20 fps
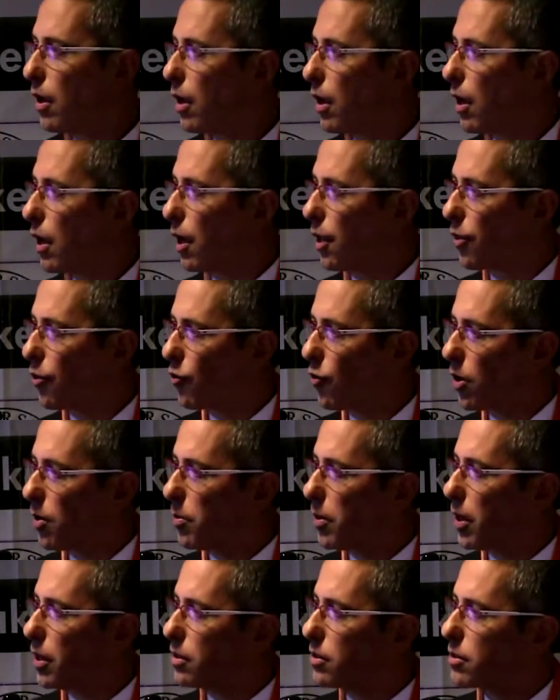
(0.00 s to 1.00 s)
At 3
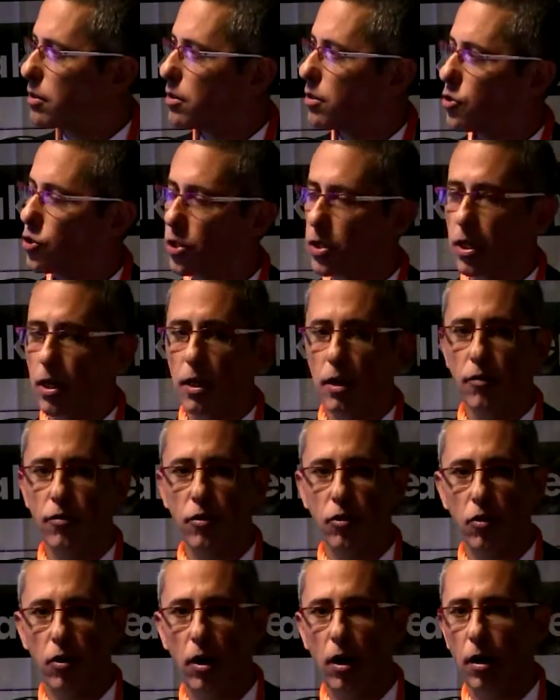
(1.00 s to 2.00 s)
months, she can lift
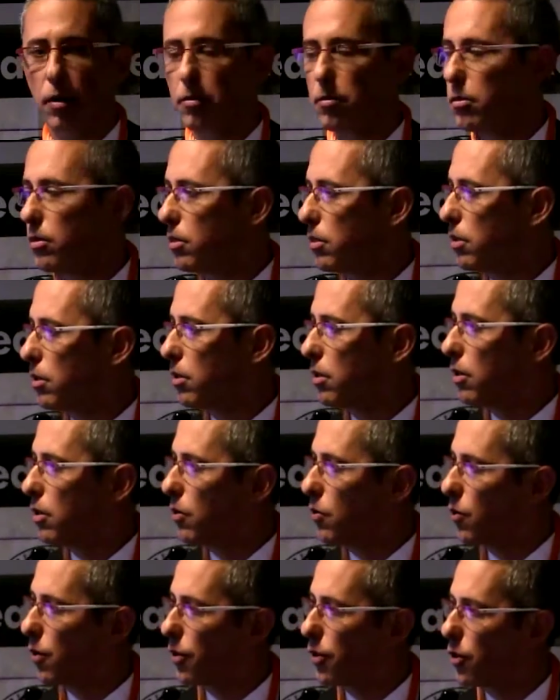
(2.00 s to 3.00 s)
her arm
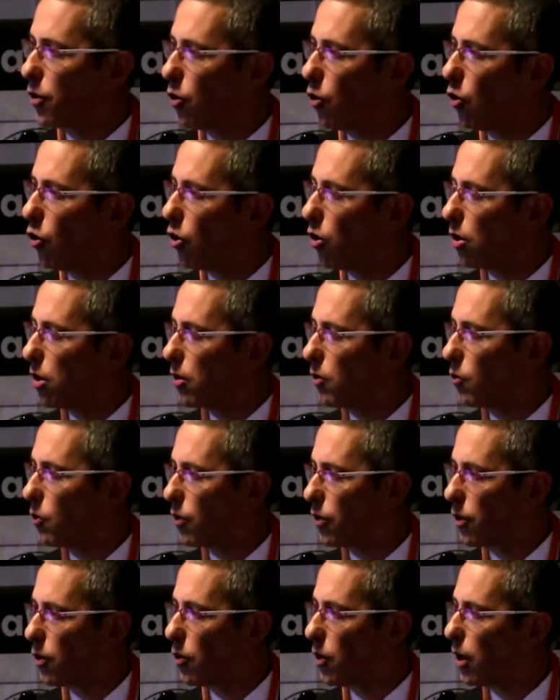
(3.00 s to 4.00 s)
with
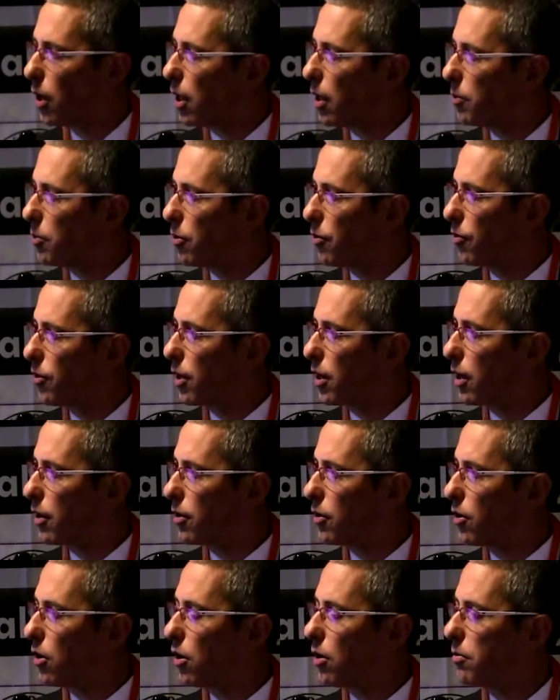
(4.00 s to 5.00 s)
no help of the other
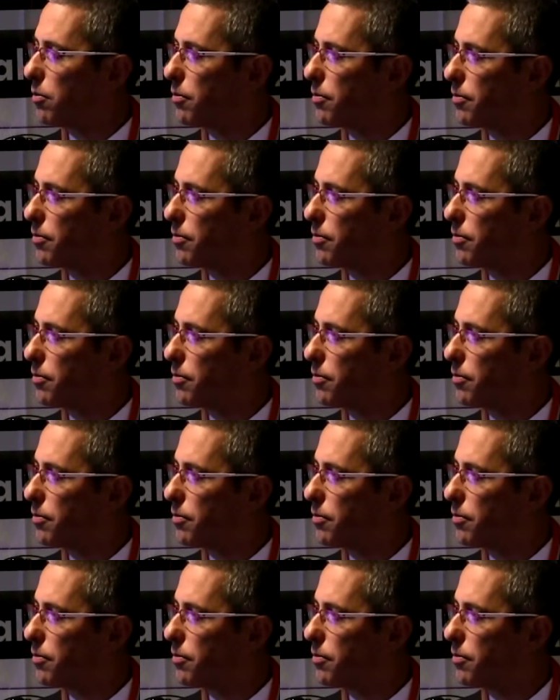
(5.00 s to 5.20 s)
arm.